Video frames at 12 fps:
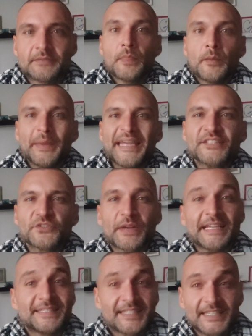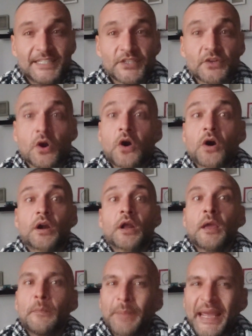The main traits here are
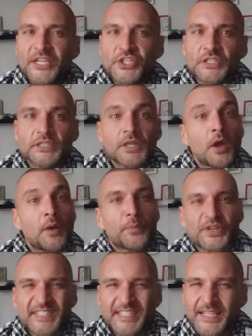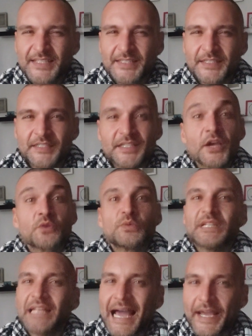patient, persistent,
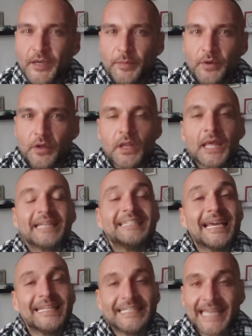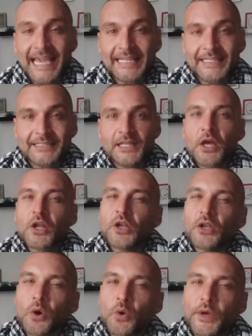reliable, dedicated,
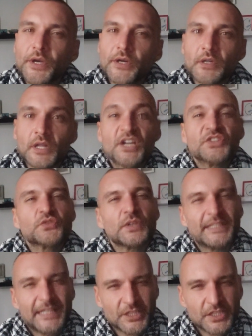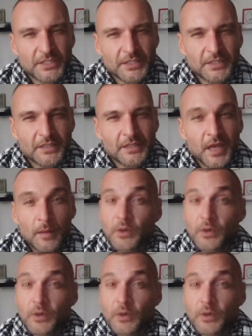loyal, traditional.